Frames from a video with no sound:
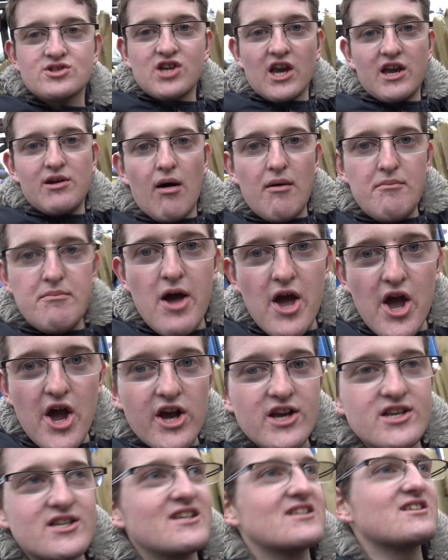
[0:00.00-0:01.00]
show you what
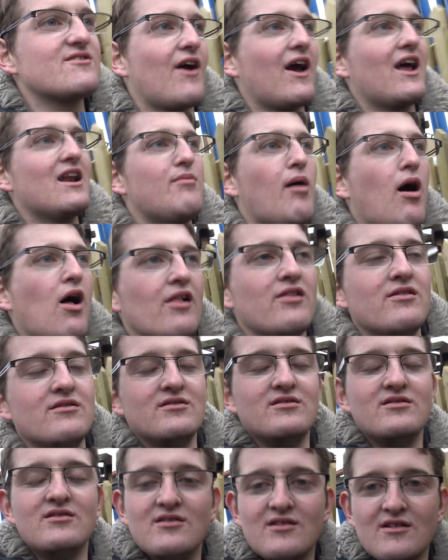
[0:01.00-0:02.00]
merch is available.
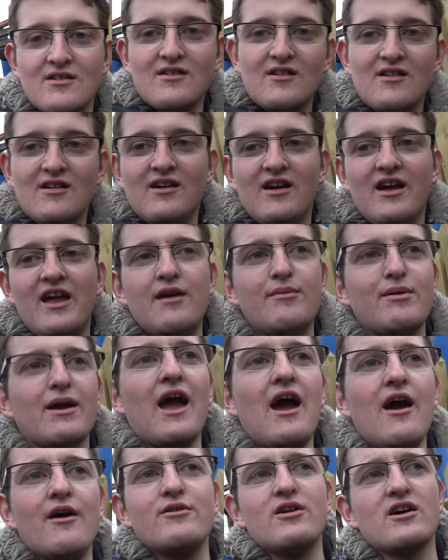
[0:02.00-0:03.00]
Here we
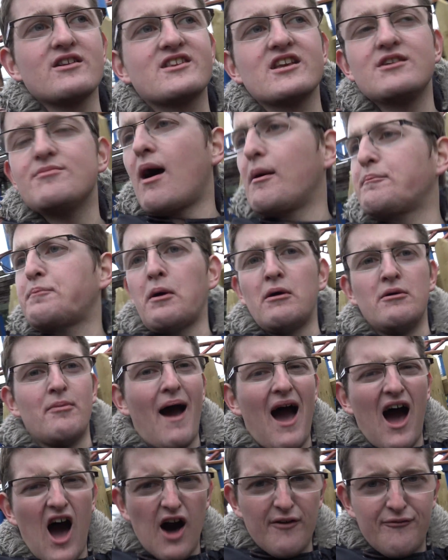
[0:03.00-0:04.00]
go, not too bad. Probably
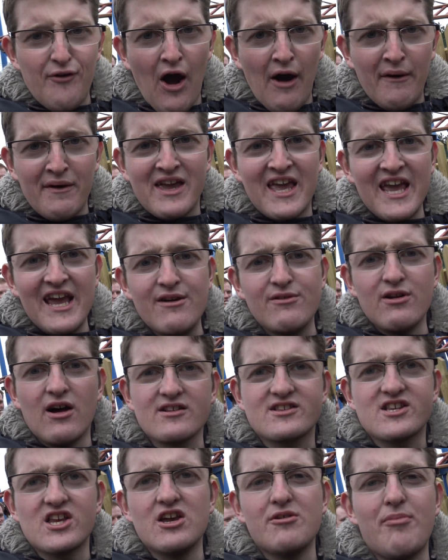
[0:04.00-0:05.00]
about half hour queue,
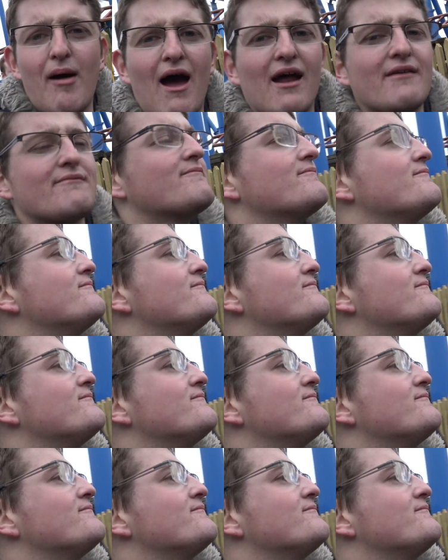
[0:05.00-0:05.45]
not too bad.